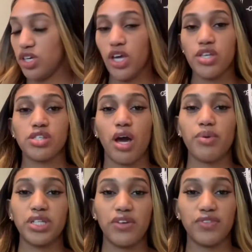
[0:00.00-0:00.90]
So I would
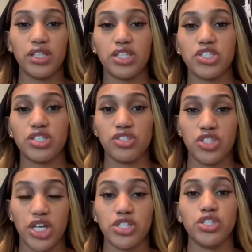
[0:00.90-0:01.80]
definitely
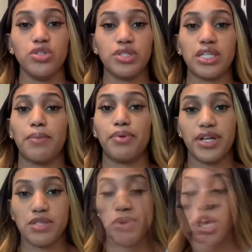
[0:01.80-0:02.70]
suggest using a
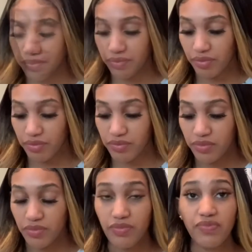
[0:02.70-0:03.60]
pressed powder.
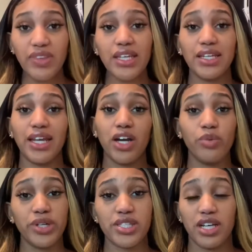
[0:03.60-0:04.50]
Now I want
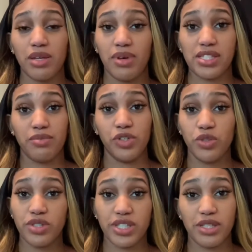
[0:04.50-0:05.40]
to talk about some do's
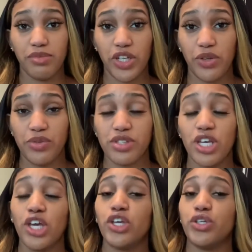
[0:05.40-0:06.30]
and some don'ts.
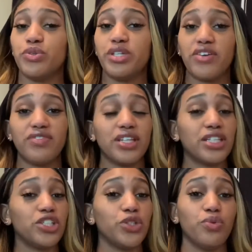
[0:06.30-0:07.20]
You definitely
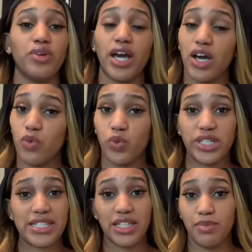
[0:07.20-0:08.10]
do not want to
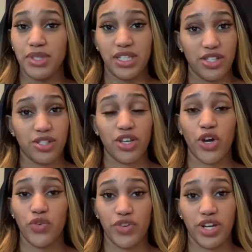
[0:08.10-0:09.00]
sleep in this
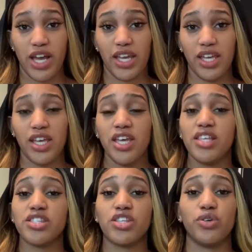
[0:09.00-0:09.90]
overnight.
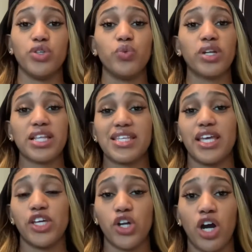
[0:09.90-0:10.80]
So you want to take it
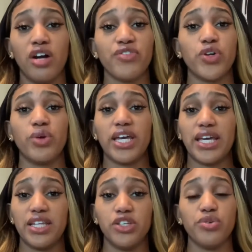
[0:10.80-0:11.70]
off, go ahead
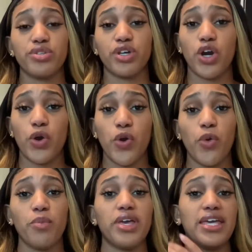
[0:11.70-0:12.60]
and use a comb
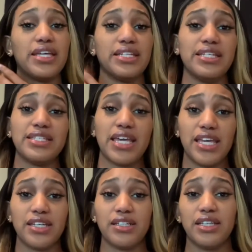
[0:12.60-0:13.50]
and
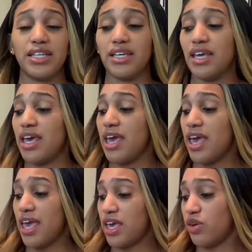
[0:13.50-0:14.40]
detangle it.
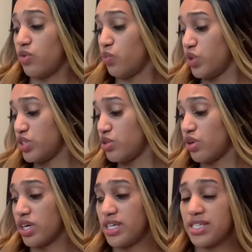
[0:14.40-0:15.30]
And when you are
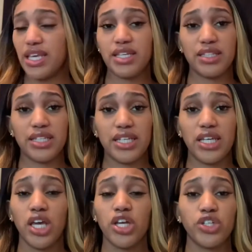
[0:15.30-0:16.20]
detangling it,
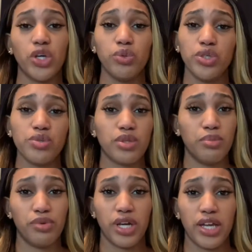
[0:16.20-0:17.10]
don't use a
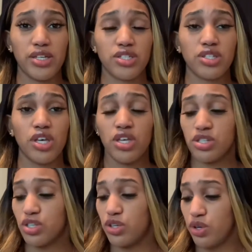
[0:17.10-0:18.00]
brush. So
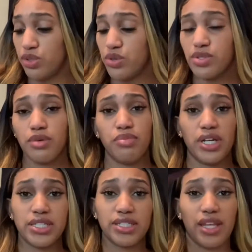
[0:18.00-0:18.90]
don't use a
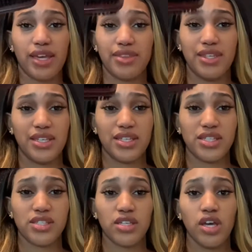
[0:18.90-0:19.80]
brush like this.
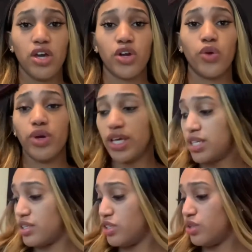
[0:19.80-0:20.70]
Go ahead
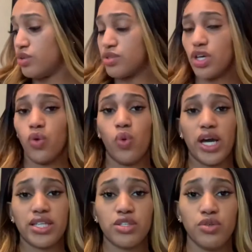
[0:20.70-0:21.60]
and use a wide
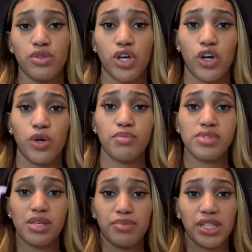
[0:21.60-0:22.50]
tooth comb,
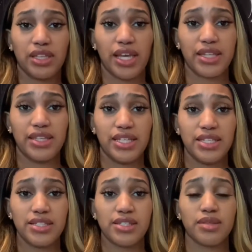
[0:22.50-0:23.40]
something like
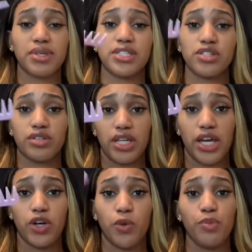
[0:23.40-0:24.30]
this, because it's going to
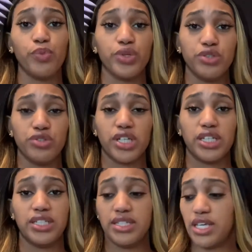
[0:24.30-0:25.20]
help when you're trying to
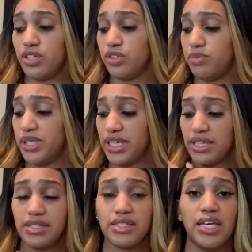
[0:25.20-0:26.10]
detangle, because
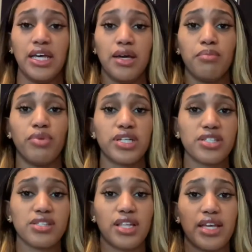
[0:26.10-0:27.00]
brushes
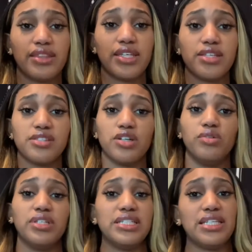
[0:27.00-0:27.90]
like this only
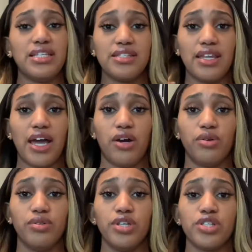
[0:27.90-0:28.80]
tease it out.
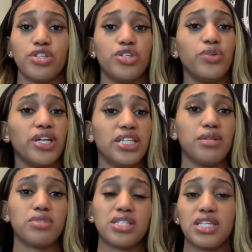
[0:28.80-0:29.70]
So you'll end up
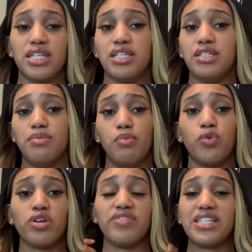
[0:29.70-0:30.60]
just getting more of
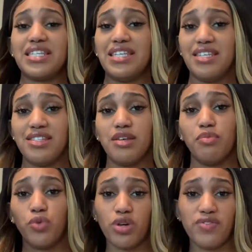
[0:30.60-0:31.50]
a tease and
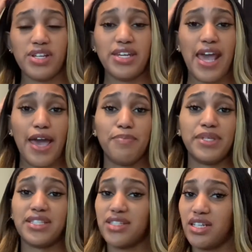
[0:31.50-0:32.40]
more of a nap
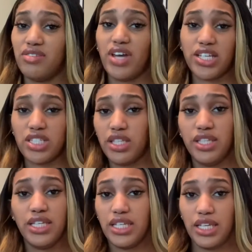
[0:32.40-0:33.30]
instead of actually
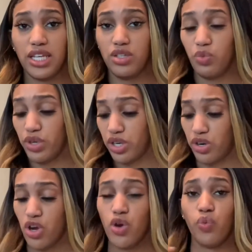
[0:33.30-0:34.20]
getting anywhere
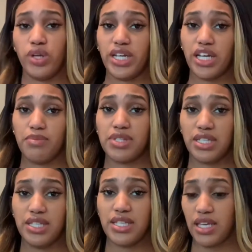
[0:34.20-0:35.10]
when it comes to
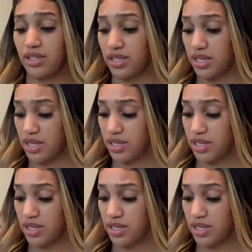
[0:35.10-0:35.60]
detangling it.